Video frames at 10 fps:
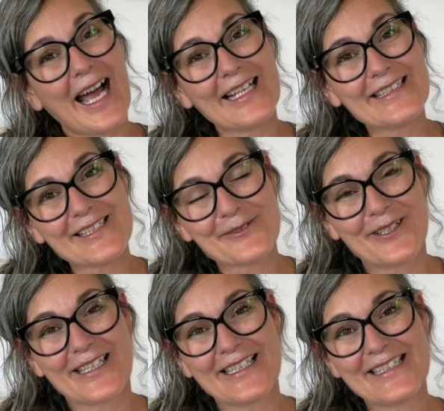I just
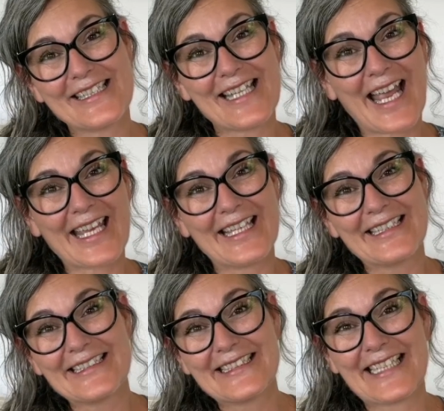wanted to check
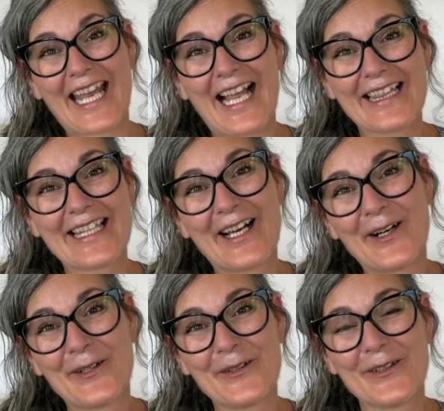in, say
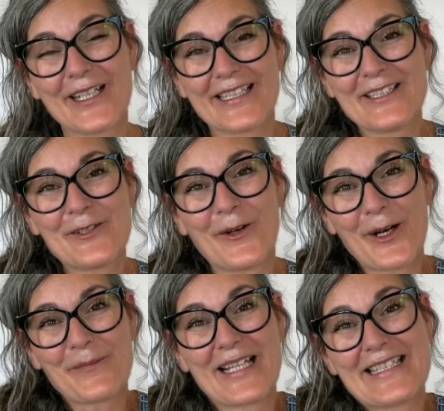hello,
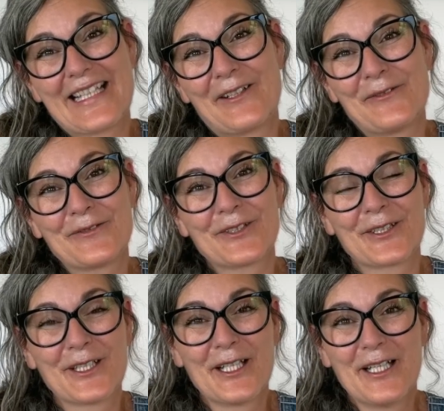enjoy myself
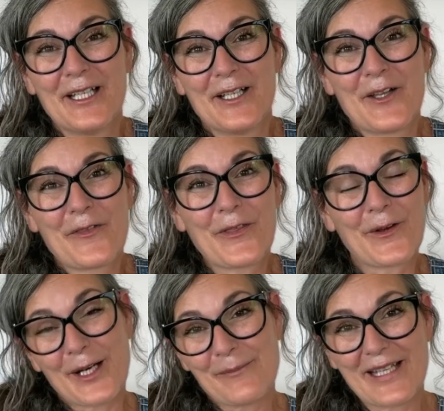for
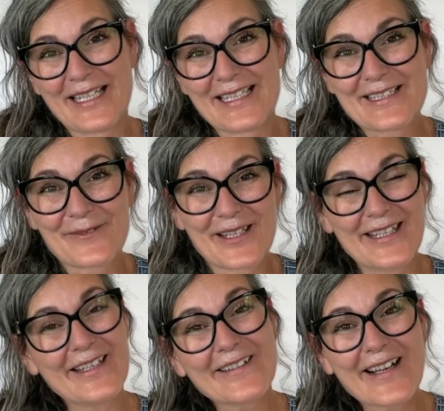30 minutes with
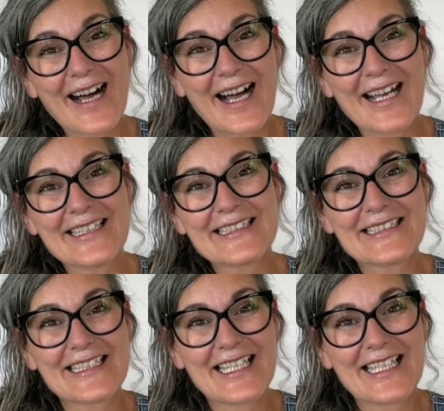you guys.